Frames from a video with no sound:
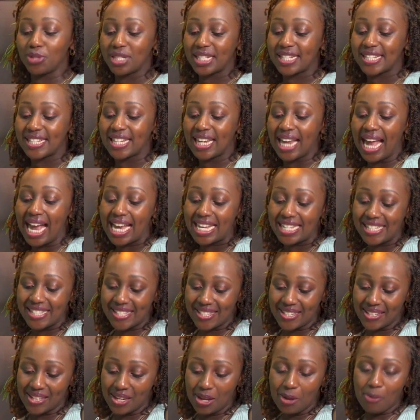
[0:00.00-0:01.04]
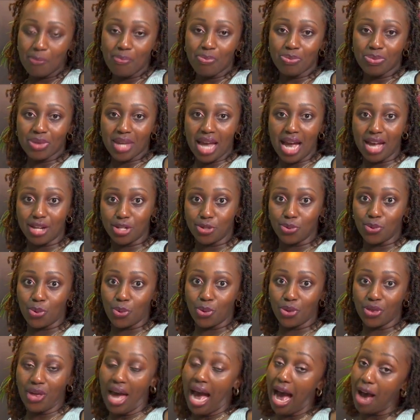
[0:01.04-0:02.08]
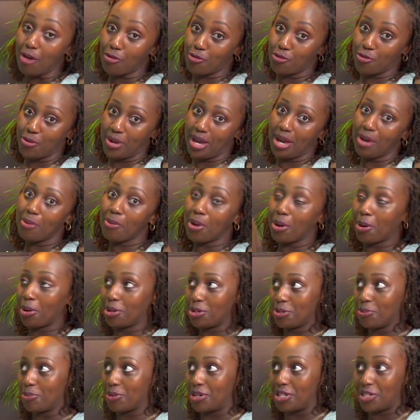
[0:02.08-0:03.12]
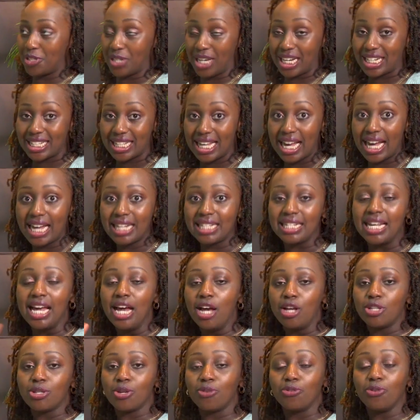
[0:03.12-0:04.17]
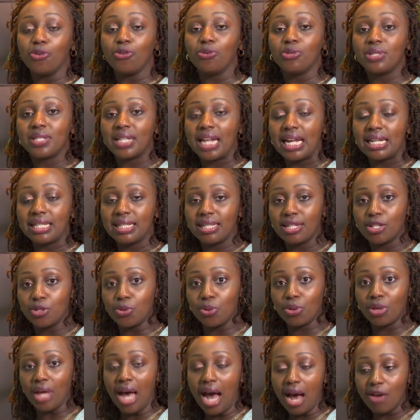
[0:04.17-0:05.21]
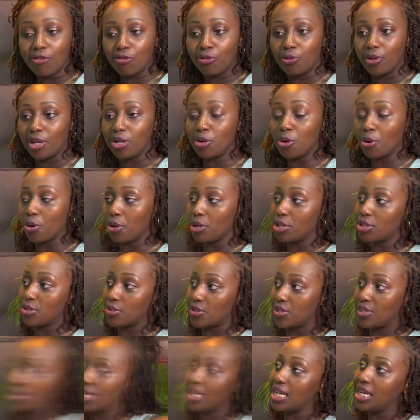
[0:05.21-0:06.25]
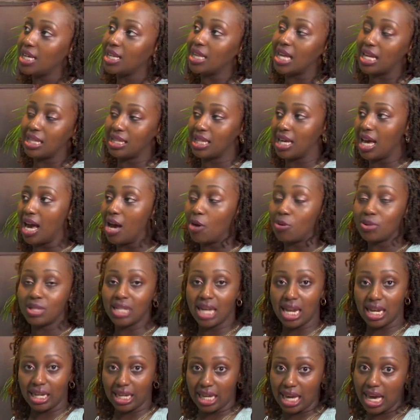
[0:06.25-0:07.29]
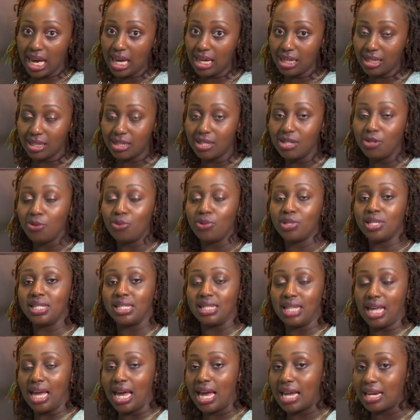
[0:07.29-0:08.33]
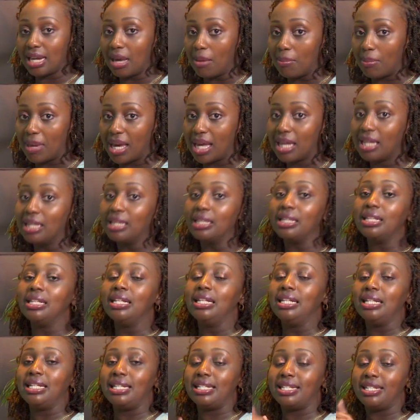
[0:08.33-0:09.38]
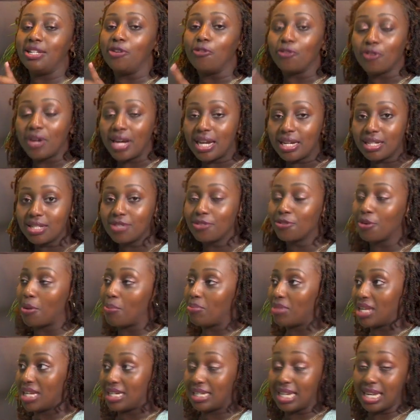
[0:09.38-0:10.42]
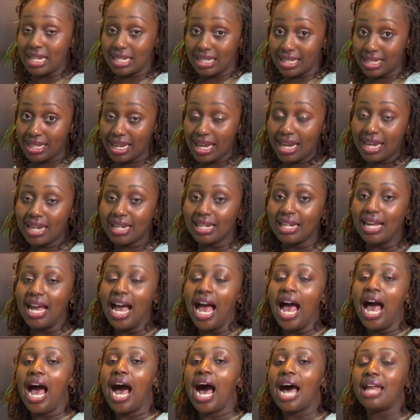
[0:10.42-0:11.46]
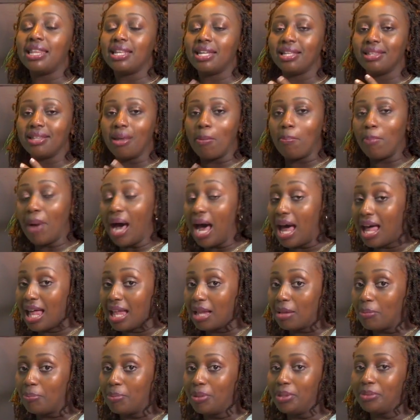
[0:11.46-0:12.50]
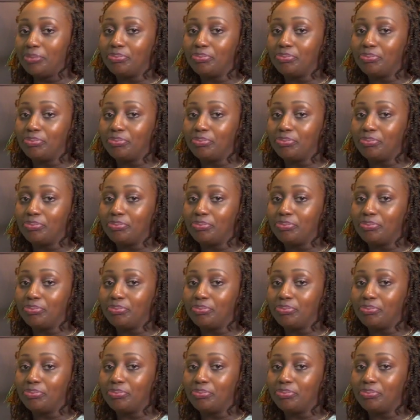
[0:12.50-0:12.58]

sliced a tooth halfway, we're going to project that. So if you slice the tooth halfway, you're going to see that the outer layer, which is the enamel, is different from the dentine, and then the pulp,